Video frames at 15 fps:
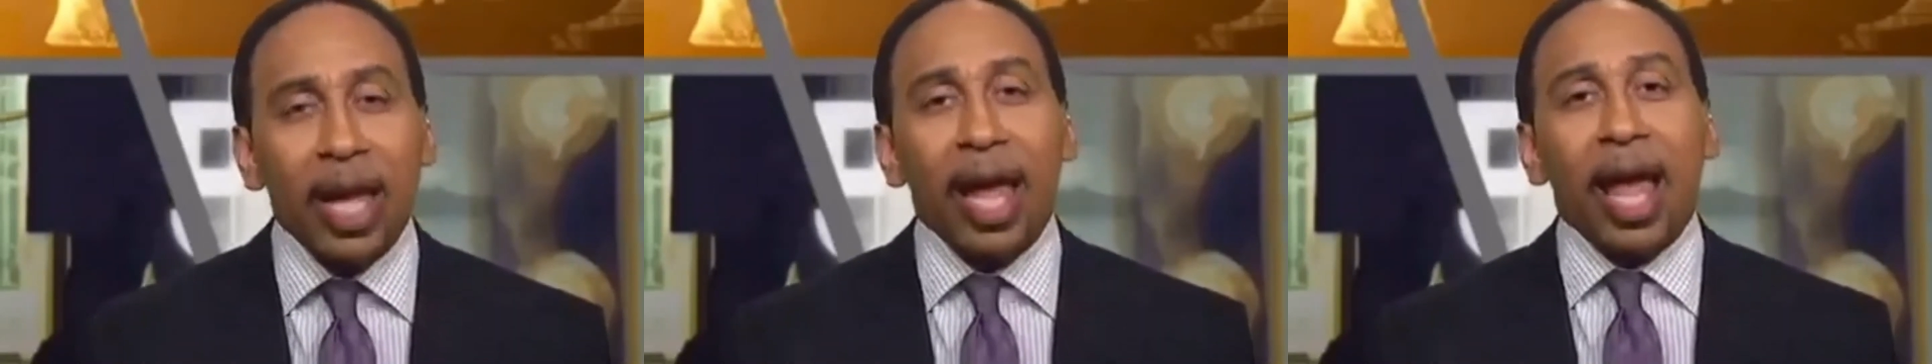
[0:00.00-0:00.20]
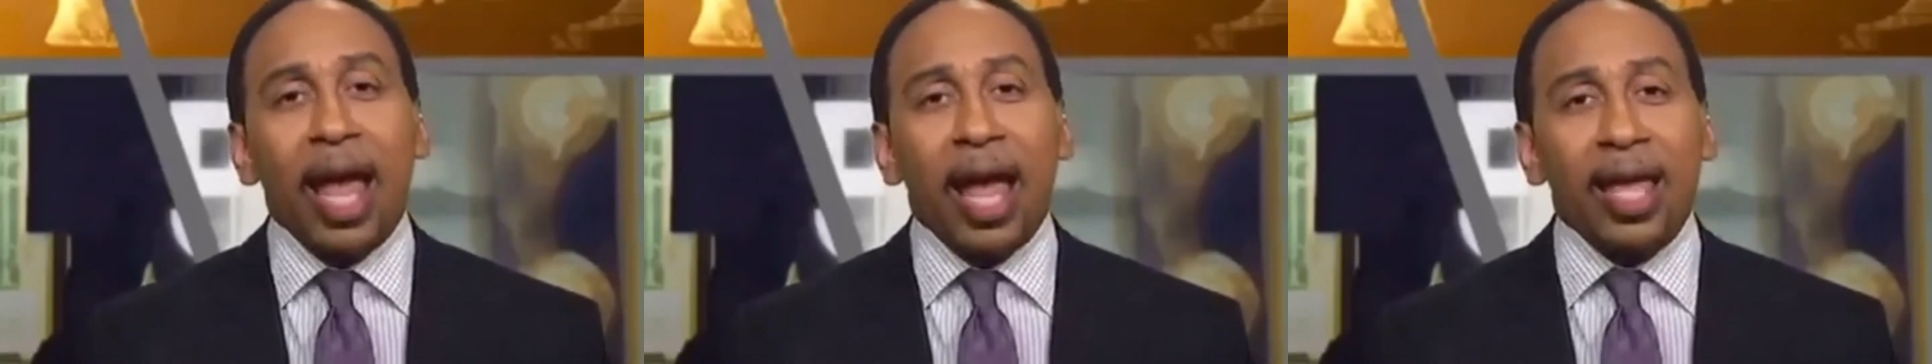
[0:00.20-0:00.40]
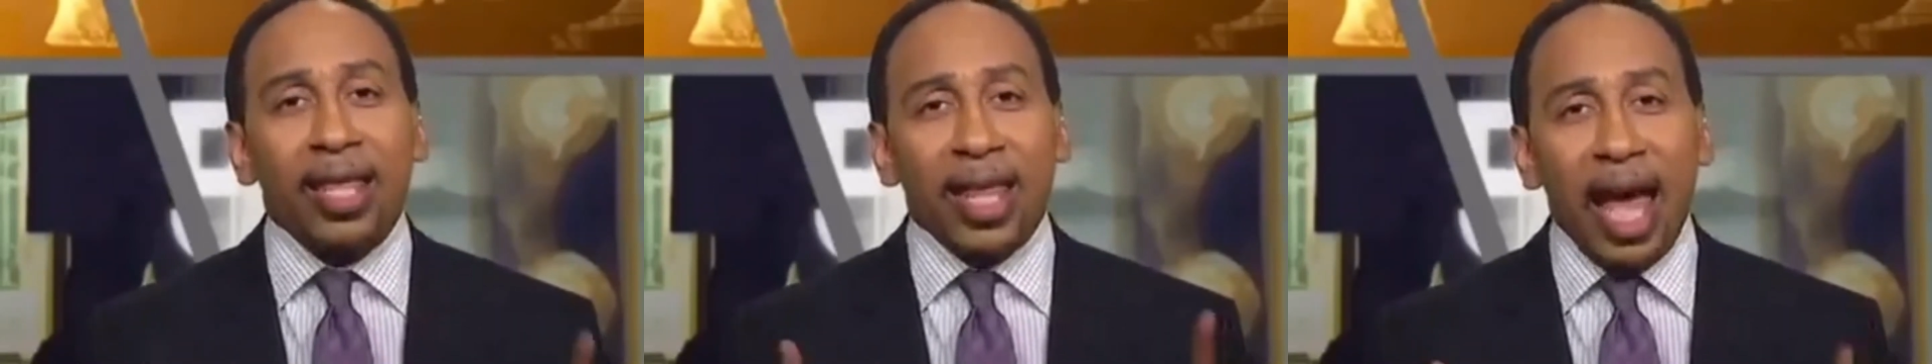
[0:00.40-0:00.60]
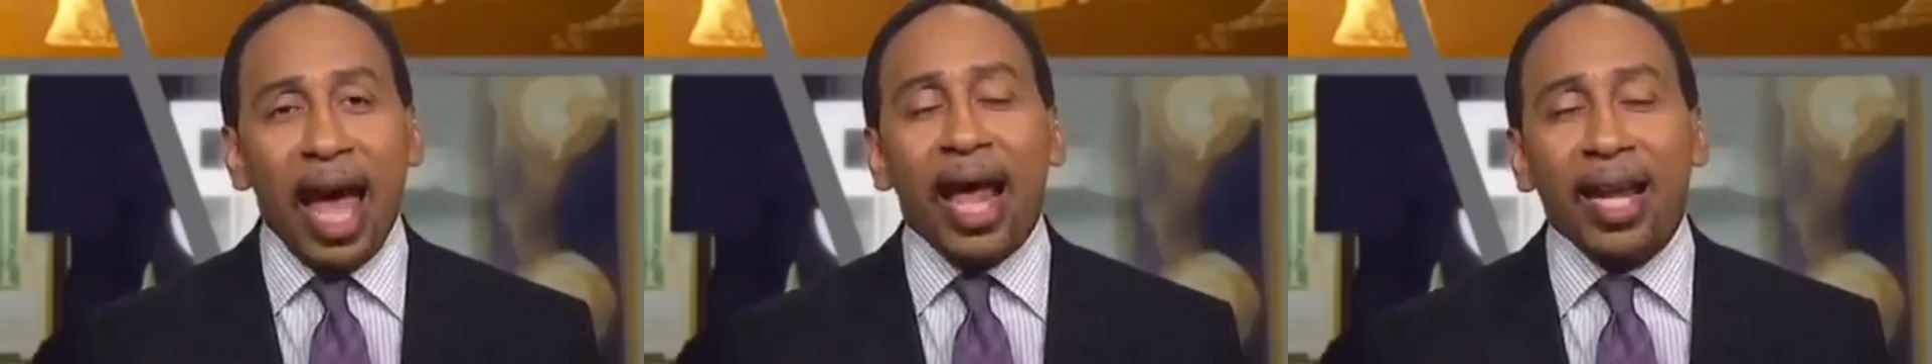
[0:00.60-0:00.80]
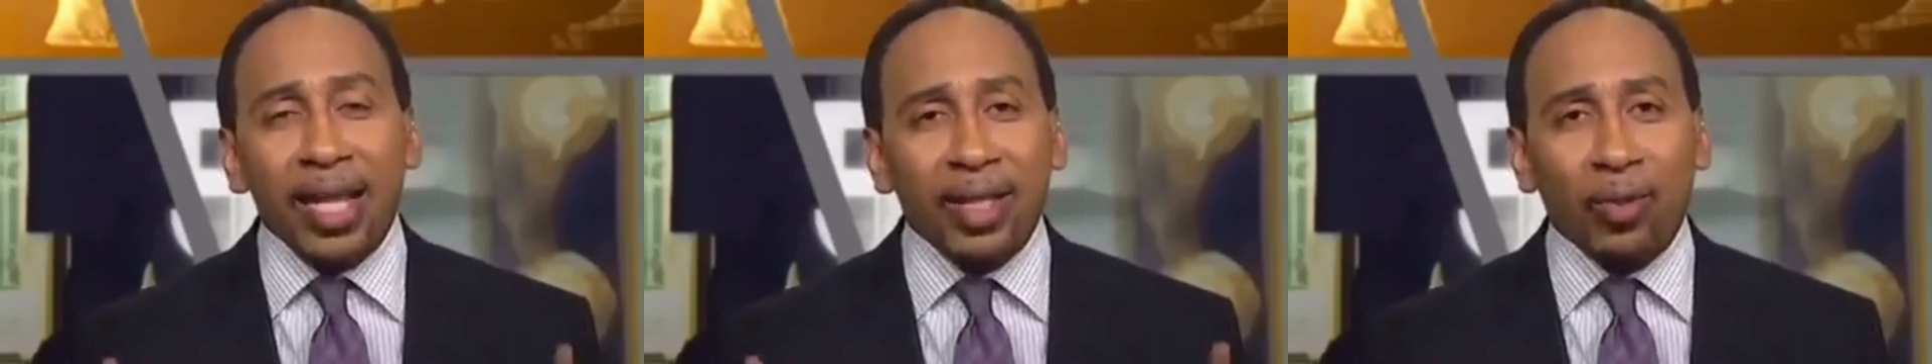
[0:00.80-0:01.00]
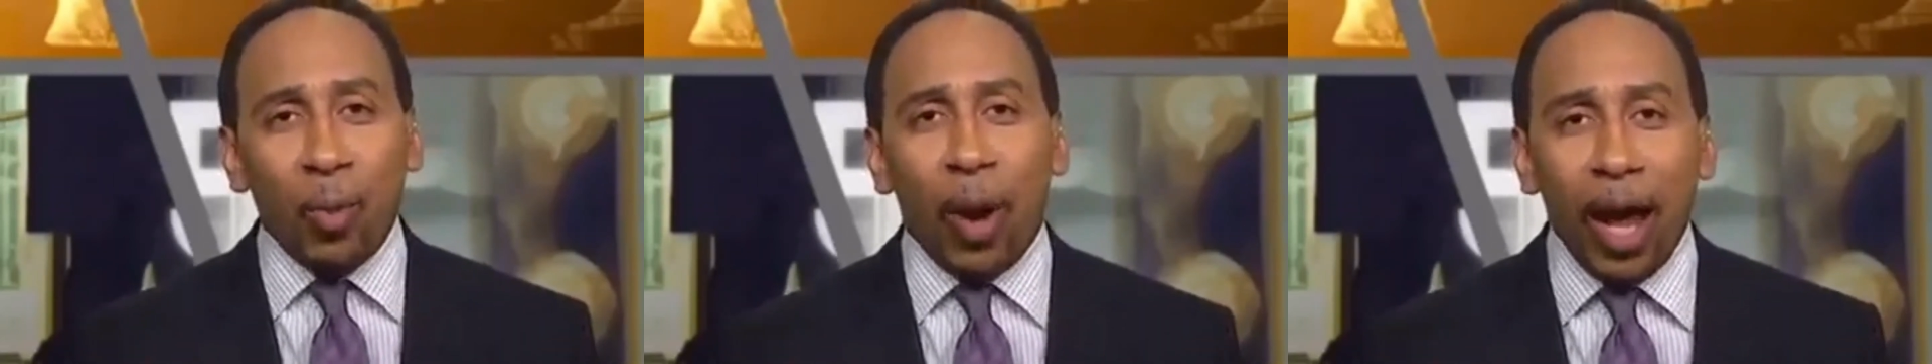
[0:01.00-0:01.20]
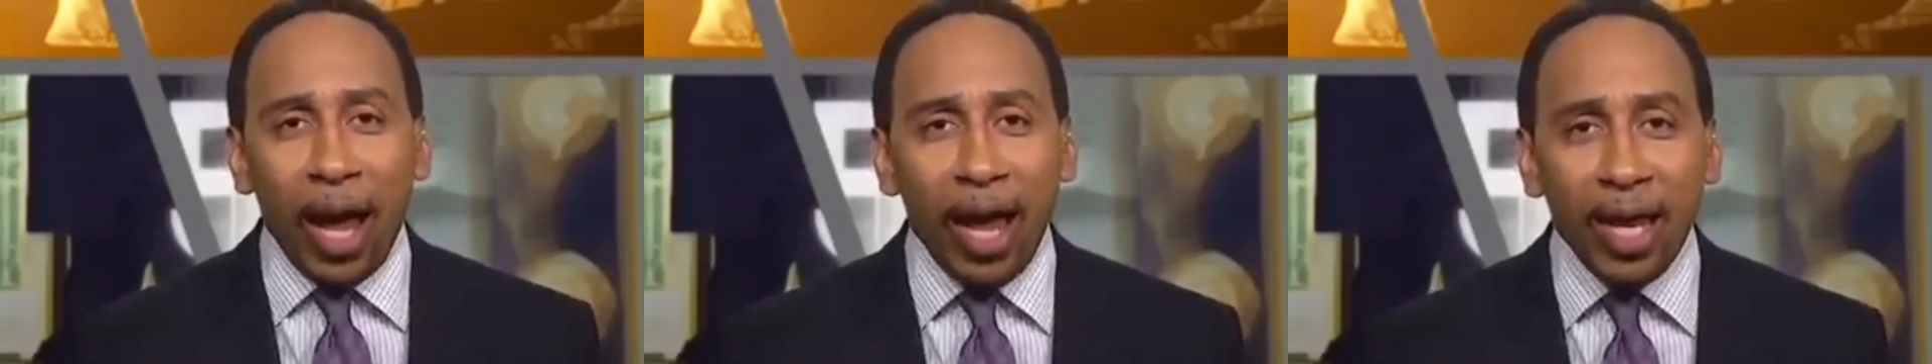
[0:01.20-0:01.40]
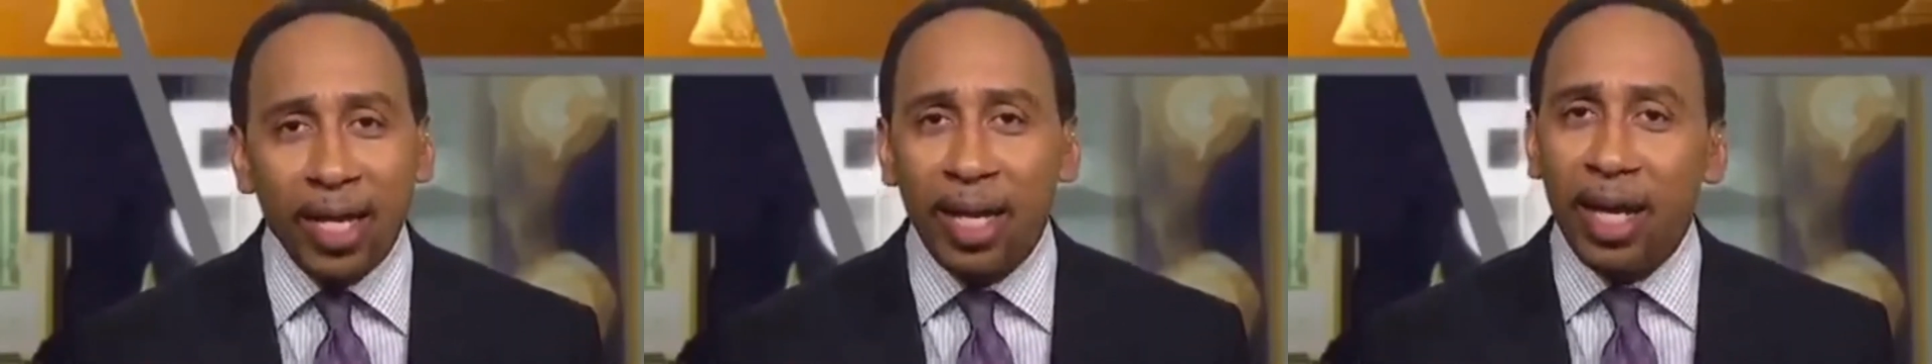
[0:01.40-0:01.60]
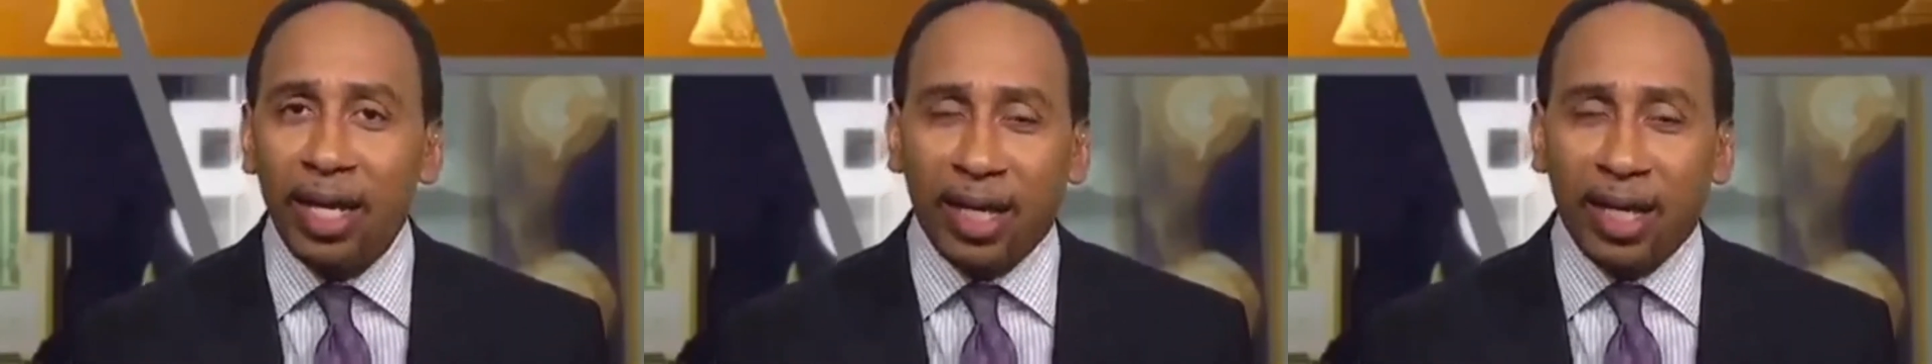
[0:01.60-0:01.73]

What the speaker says: And that is when